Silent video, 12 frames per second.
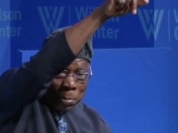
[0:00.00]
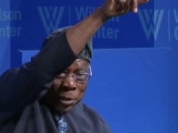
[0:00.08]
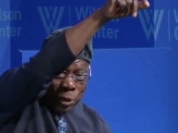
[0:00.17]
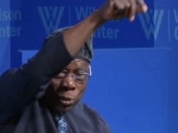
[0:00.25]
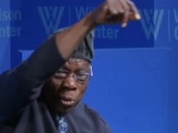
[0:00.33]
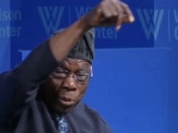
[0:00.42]

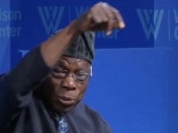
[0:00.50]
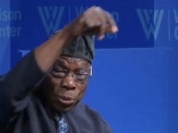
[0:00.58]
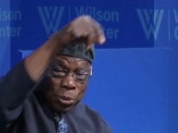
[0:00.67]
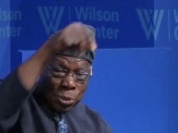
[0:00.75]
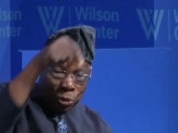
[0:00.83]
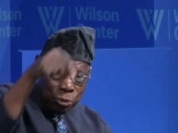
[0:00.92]
the north
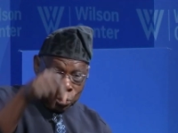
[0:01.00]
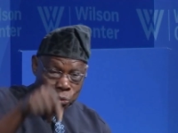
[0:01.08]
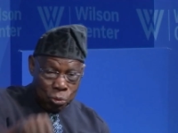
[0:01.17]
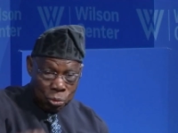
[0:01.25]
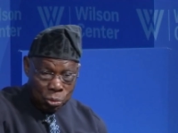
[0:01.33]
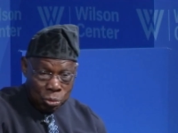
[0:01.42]

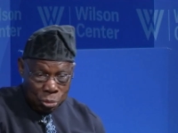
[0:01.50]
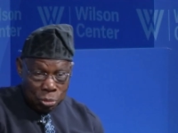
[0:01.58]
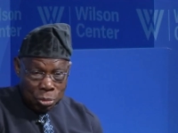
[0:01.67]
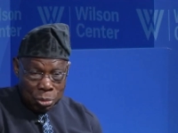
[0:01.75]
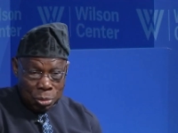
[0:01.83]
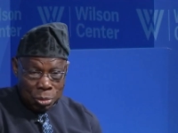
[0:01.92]
to
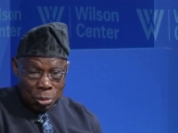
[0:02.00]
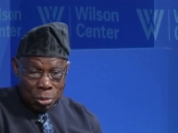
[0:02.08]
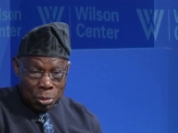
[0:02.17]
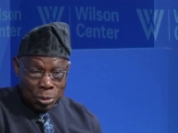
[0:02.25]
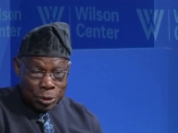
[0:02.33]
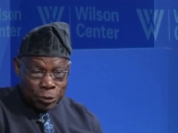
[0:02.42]

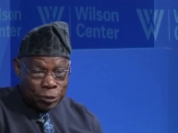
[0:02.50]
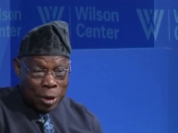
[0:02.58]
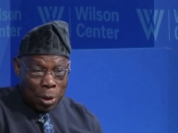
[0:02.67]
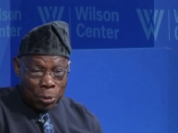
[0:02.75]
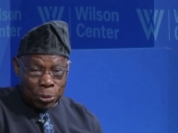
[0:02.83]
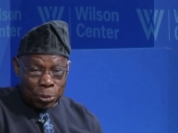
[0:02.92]
the
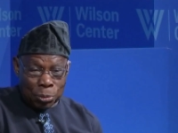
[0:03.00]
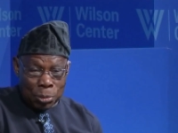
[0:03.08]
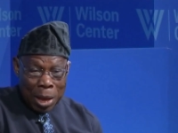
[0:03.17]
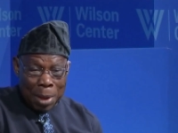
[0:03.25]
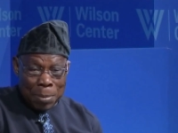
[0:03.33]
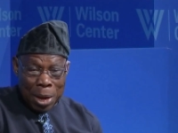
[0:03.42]
south,
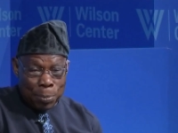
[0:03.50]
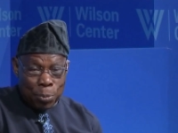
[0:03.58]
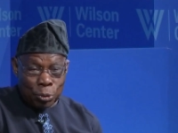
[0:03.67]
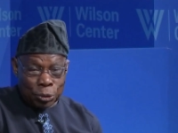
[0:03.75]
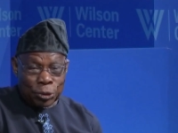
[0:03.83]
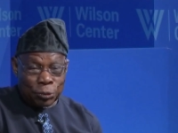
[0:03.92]
where my
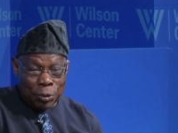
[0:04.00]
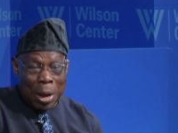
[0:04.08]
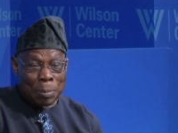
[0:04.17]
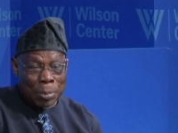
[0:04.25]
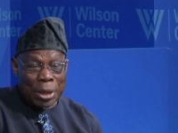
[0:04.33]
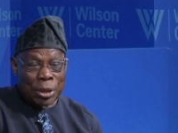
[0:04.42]
poultry
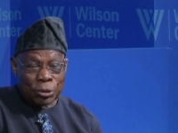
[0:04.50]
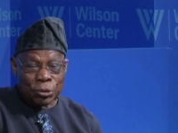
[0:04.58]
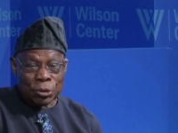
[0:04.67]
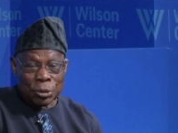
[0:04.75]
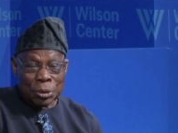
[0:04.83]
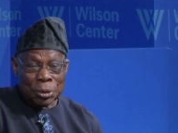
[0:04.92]
farm
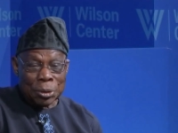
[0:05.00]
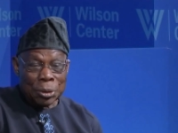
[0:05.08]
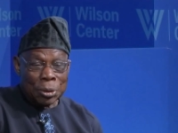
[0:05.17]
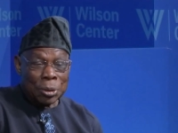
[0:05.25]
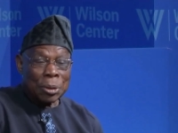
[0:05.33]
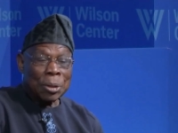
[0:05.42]
is,
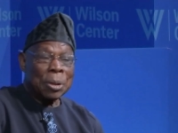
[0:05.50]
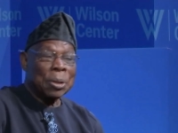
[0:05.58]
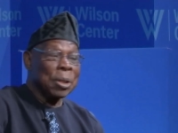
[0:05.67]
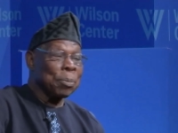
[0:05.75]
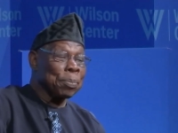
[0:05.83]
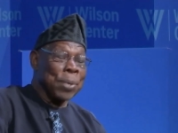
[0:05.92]

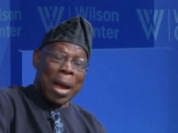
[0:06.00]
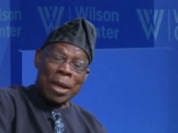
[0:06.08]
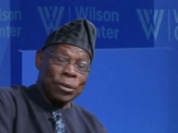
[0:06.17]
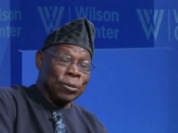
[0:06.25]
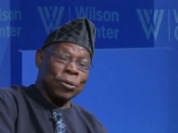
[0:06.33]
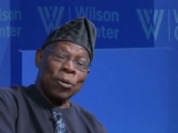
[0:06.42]
the
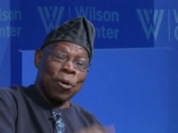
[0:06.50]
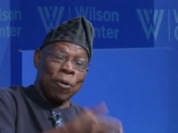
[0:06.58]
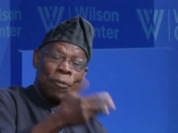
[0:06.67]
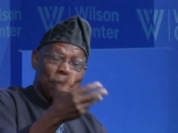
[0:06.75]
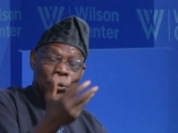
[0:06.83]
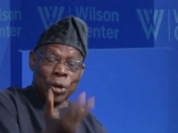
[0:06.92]
price
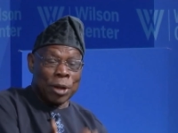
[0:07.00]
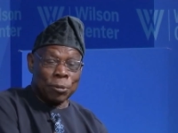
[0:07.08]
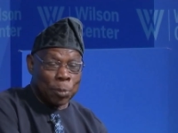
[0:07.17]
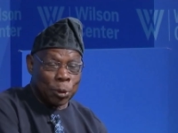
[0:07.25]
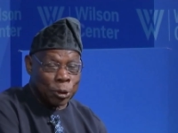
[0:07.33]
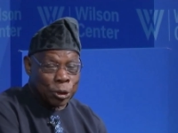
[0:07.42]
of
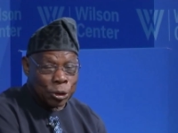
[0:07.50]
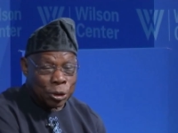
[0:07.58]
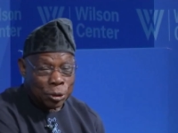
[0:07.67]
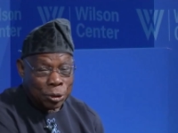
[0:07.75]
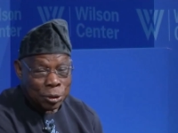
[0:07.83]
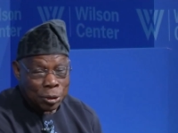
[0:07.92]

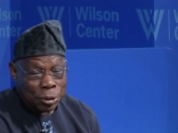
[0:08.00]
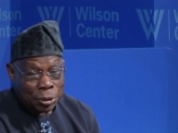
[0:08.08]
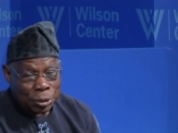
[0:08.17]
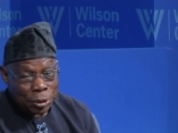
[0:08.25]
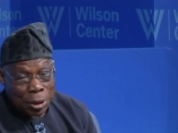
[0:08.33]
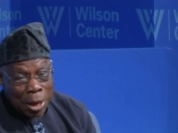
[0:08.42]
transportation
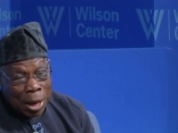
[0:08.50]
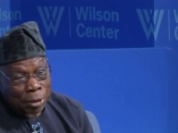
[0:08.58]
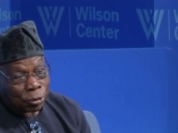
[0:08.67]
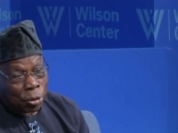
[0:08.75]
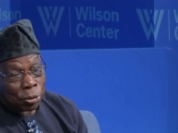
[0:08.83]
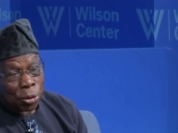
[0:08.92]

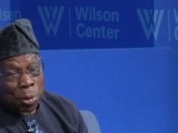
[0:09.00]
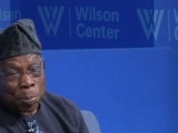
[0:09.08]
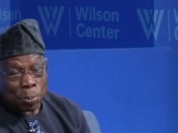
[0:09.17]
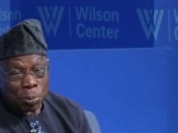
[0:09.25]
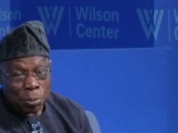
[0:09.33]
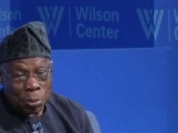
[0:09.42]
has gone
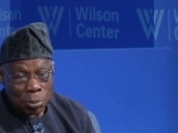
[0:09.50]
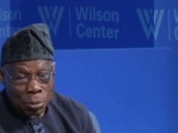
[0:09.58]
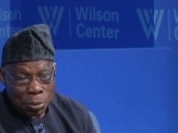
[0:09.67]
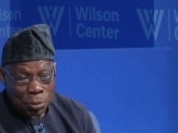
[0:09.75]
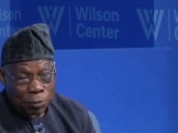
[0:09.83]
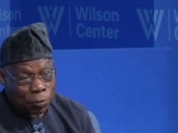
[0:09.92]
up
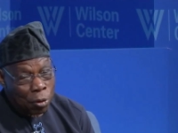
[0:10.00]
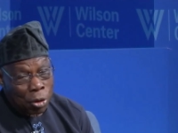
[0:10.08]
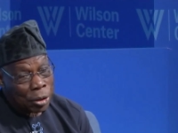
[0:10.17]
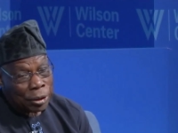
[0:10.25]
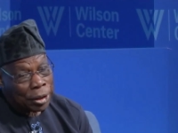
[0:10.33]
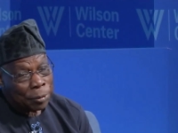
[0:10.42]

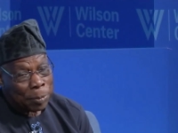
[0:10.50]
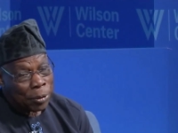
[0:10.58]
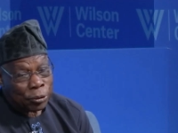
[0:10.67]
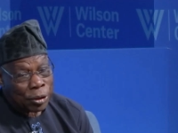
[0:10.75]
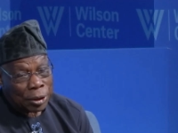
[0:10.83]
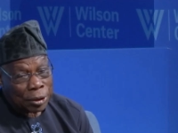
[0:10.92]

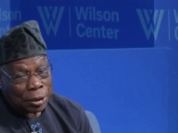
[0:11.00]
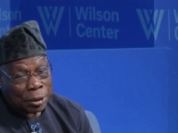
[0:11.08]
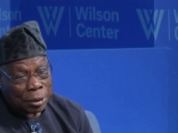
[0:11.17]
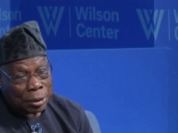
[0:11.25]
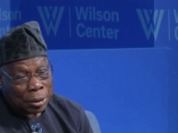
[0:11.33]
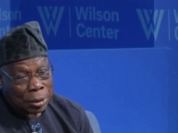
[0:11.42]
400%
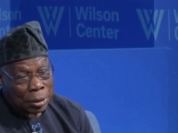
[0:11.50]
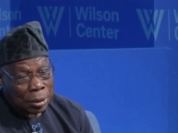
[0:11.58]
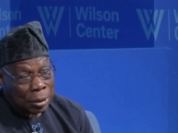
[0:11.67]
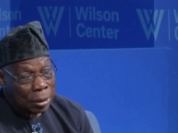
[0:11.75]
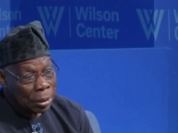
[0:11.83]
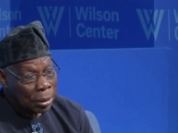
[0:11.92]

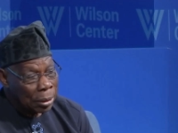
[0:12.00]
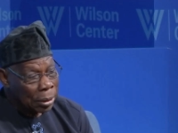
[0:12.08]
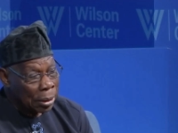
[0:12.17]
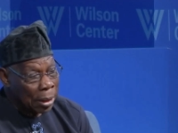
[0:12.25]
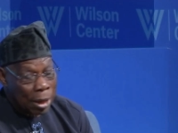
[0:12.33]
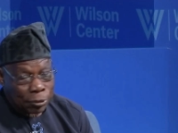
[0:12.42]
in
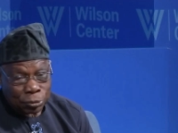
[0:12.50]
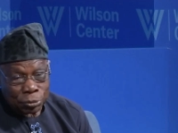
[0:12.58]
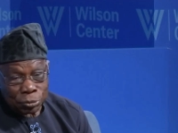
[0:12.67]
the last